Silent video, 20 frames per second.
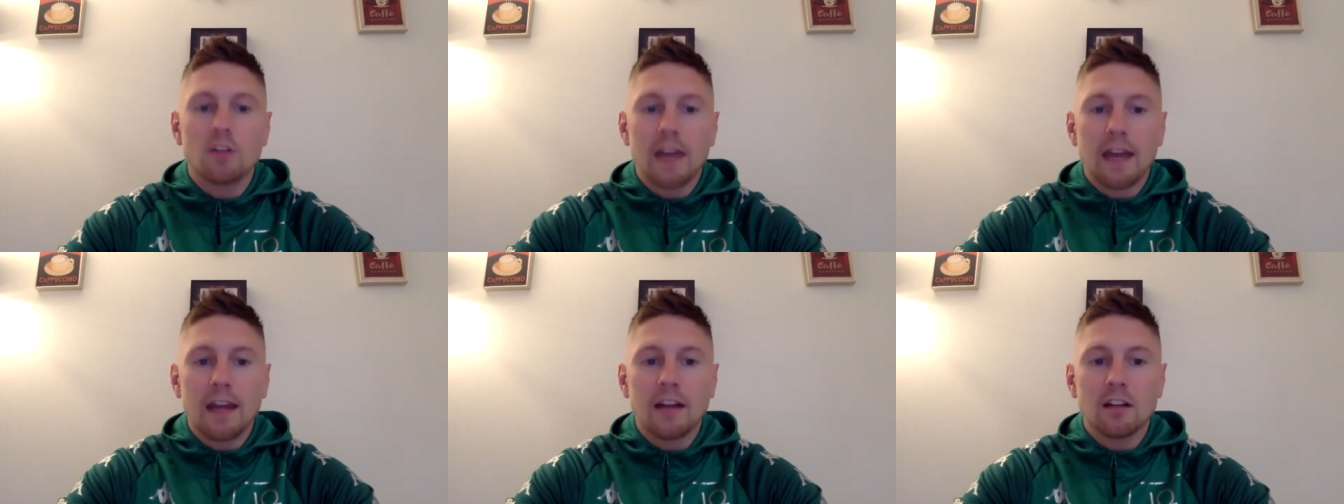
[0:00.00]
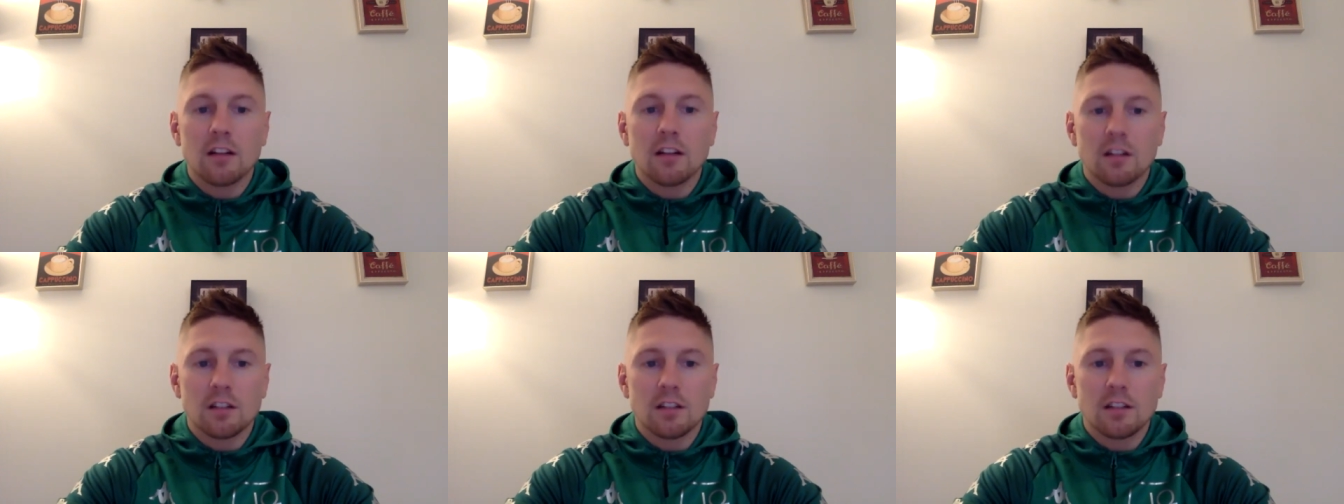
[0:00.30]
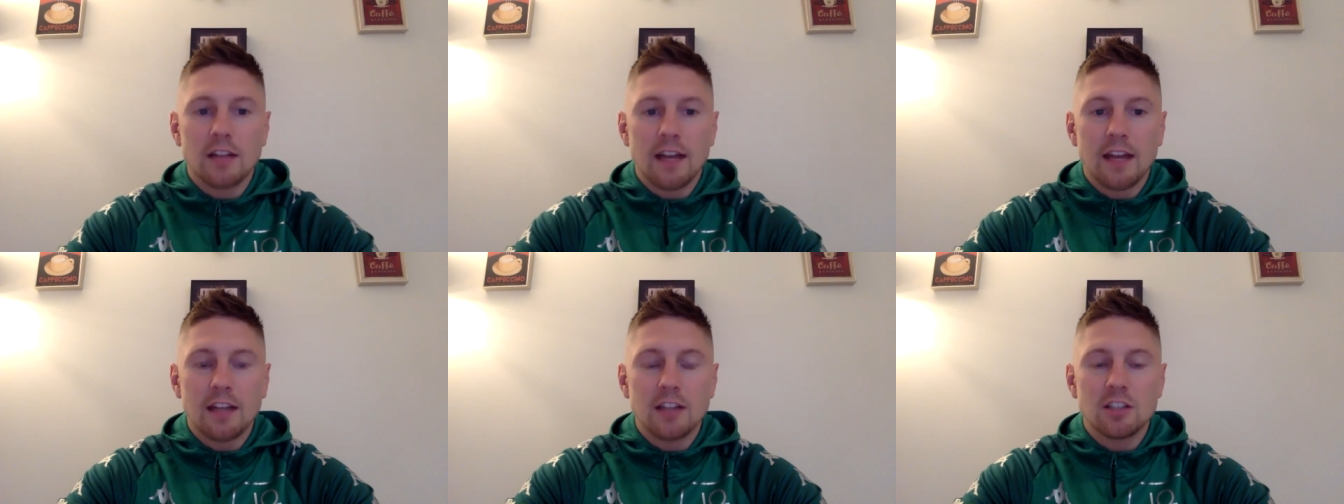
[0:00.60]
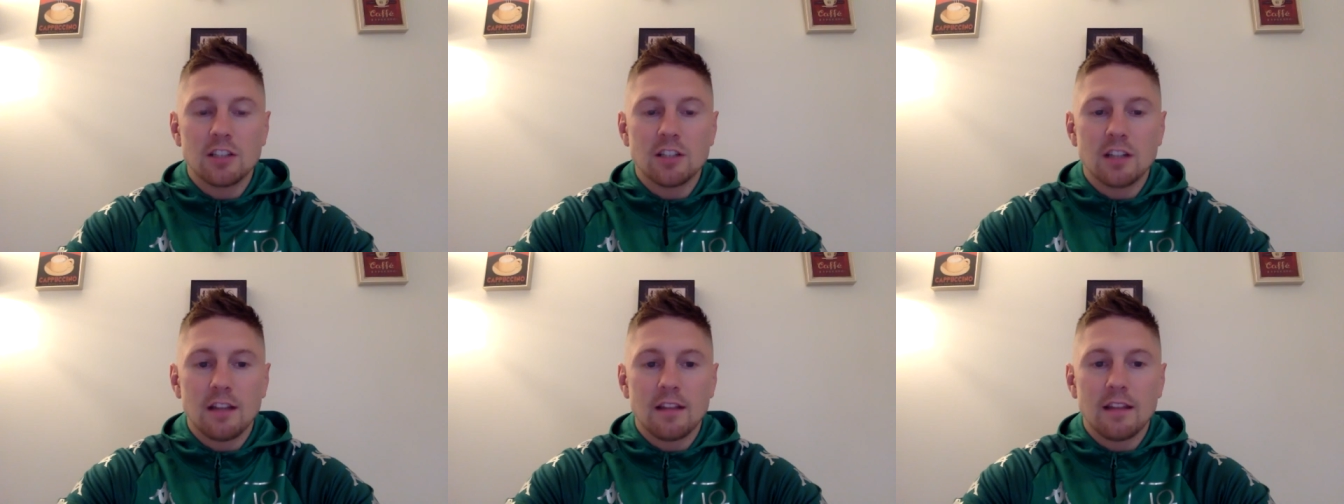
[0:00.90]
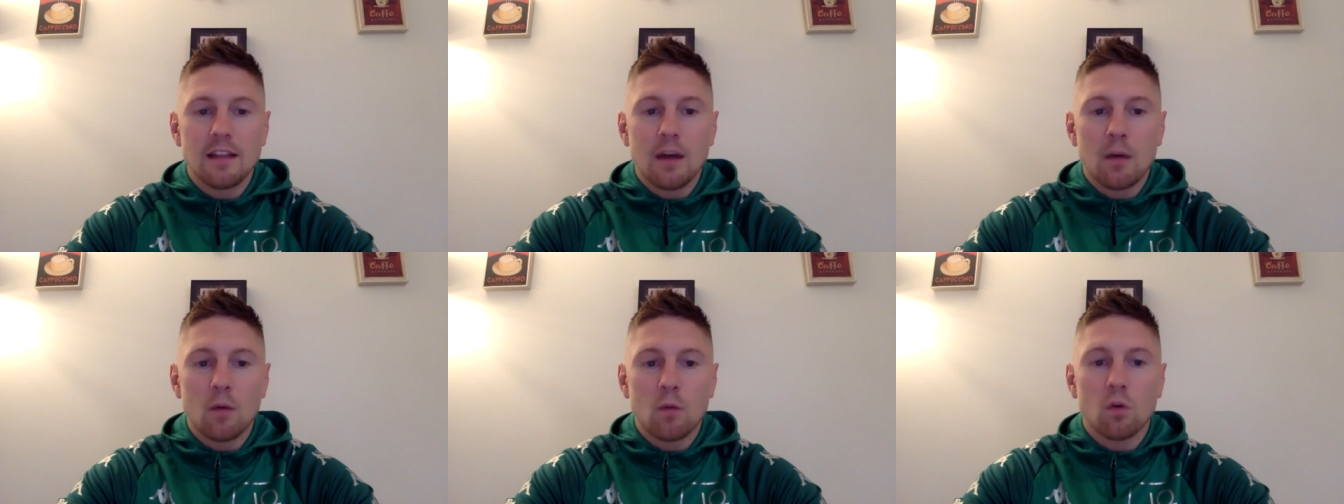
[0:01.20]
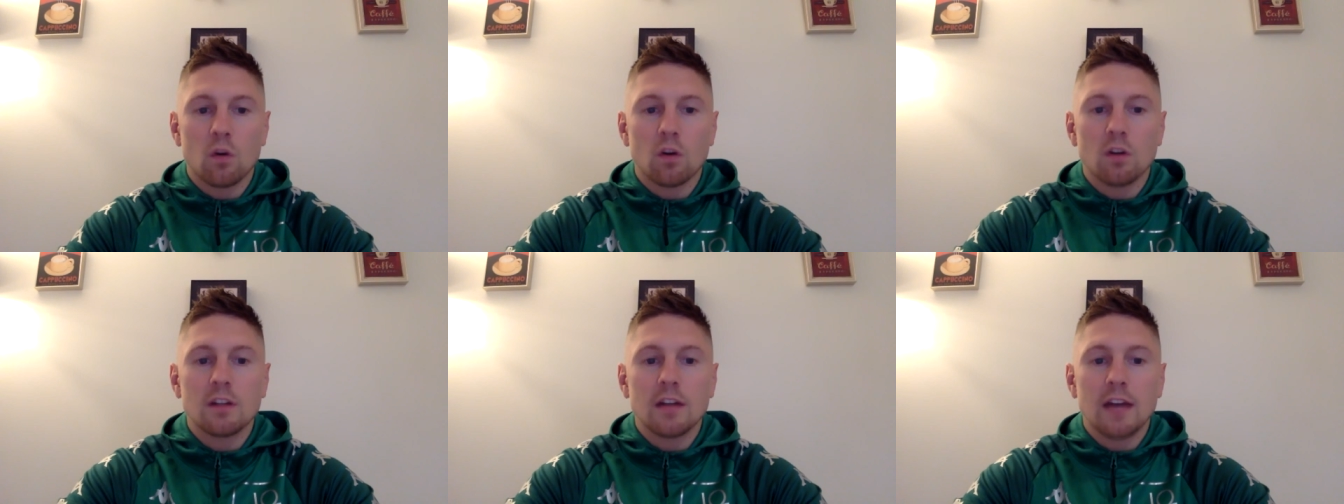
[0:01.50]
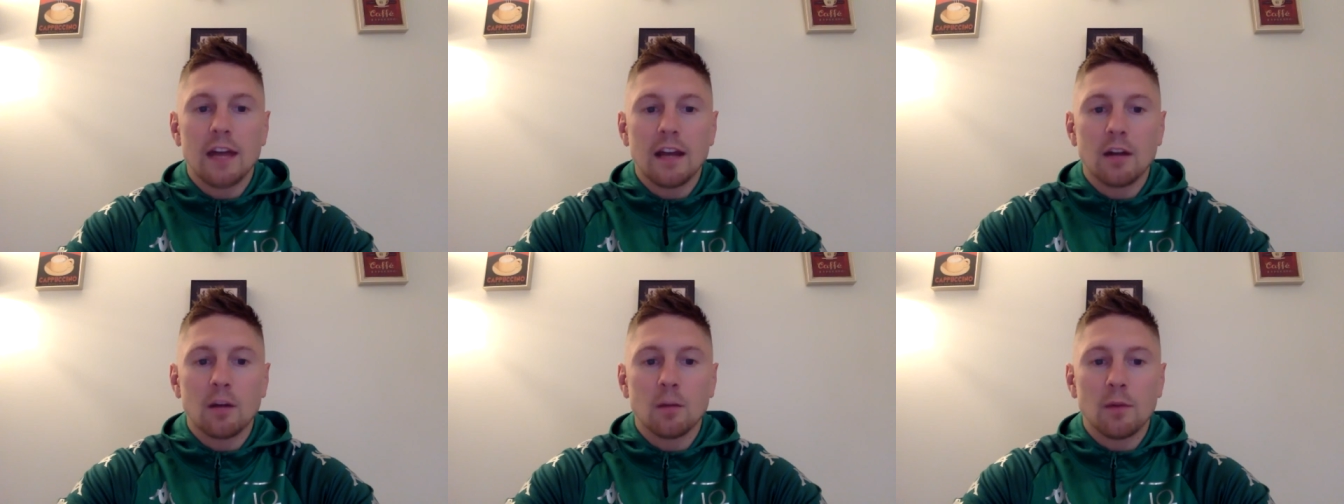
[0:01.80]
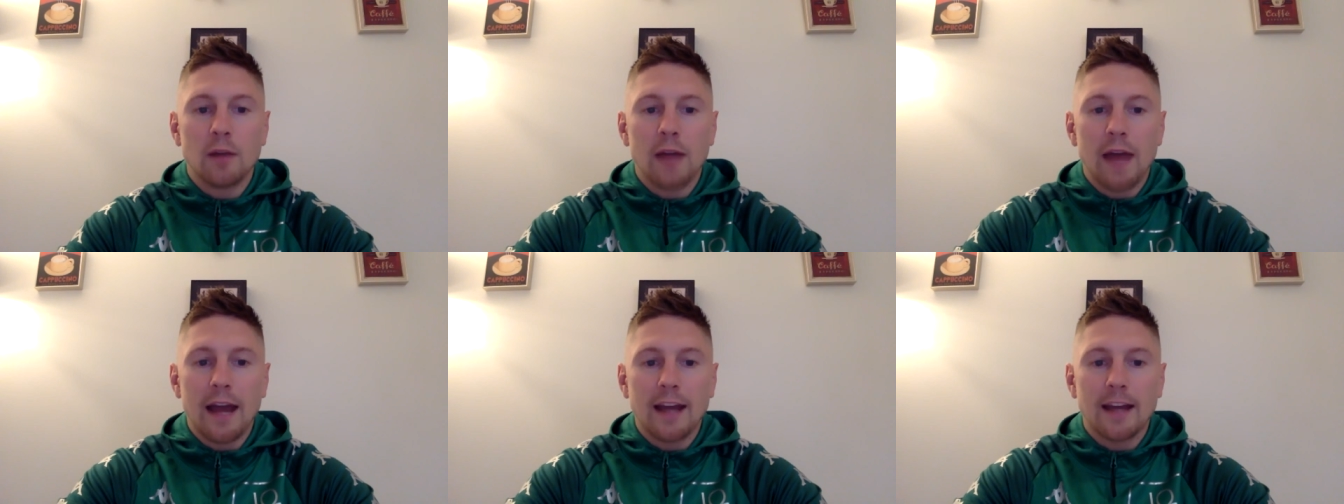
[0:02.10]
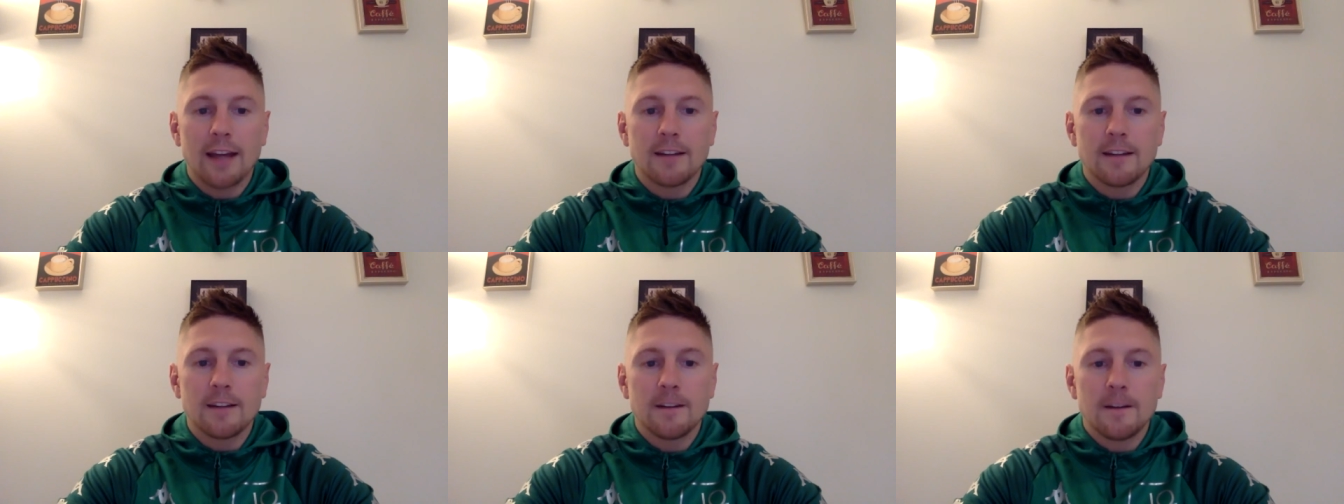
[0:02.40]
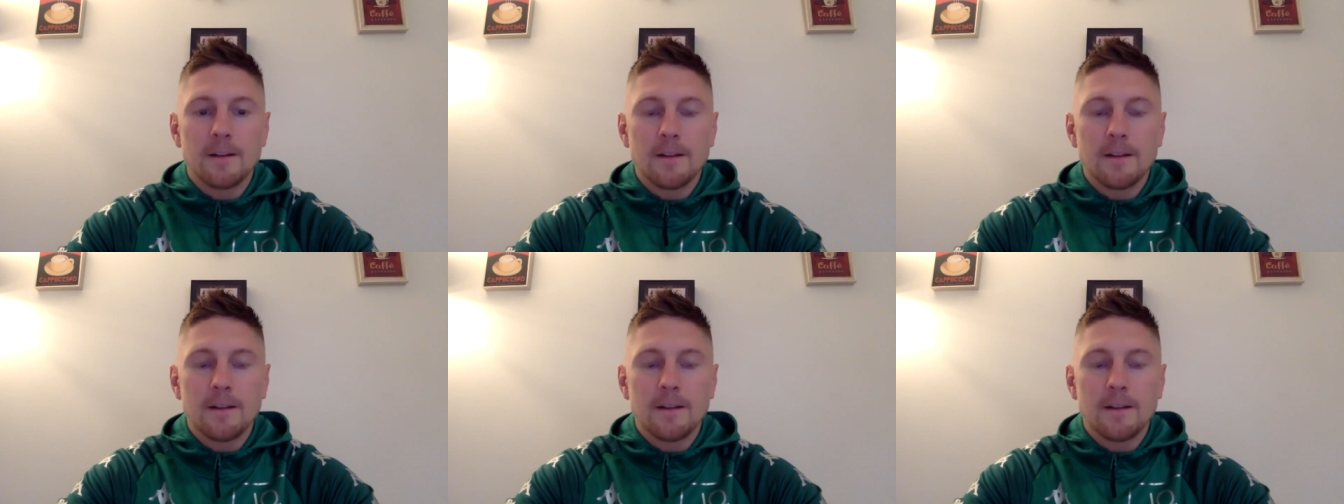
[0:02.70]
title contention in that world title bracket.